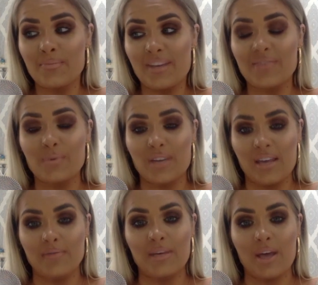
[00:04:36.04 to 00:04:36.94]
what
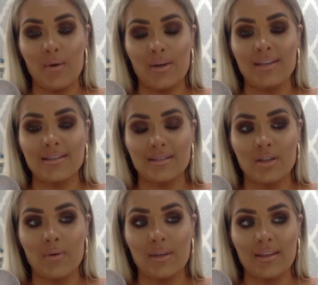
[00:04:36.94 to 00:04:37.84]
keeps me going, is
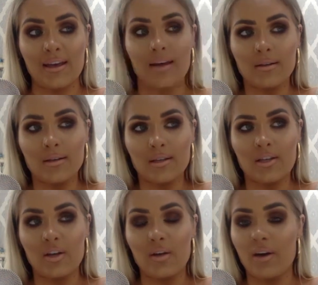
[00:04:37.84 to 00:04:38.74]
knowing that, you
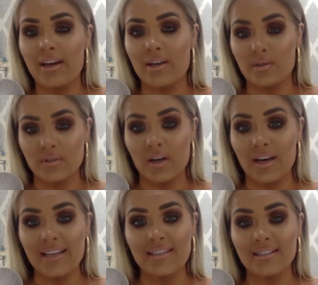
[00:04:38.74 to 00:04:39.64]
know, I could have
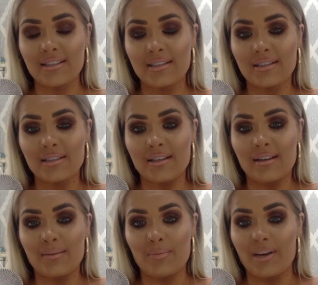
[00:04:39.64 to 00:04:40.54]
died,
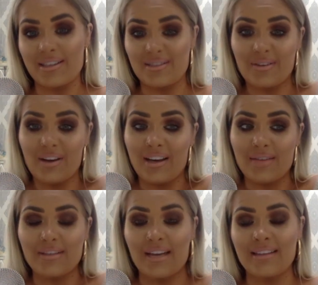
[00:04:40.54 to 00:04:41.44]
but I
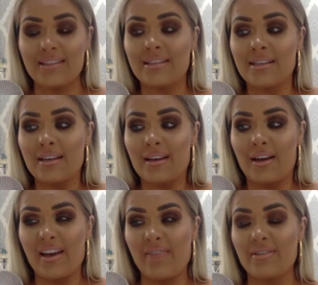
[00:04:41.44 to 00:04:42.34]
survived. And
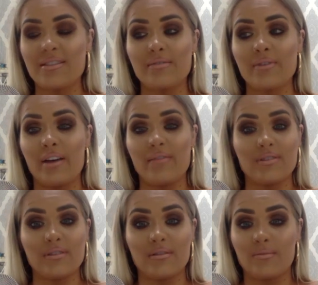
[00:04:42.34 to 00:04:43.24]
I even
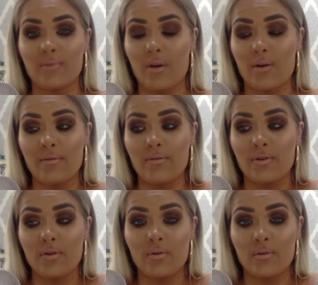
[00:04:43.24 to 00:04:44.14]
survived going
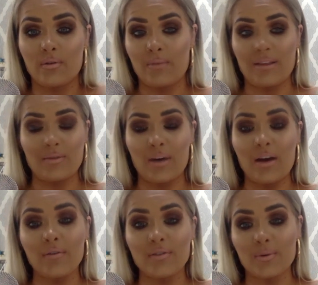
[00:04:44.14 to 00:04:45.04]
through mental
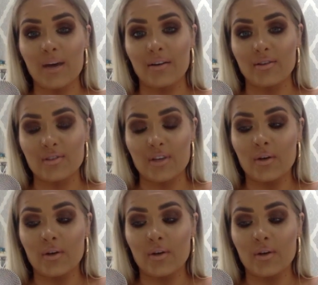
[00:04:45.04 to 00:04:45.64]
health as well. So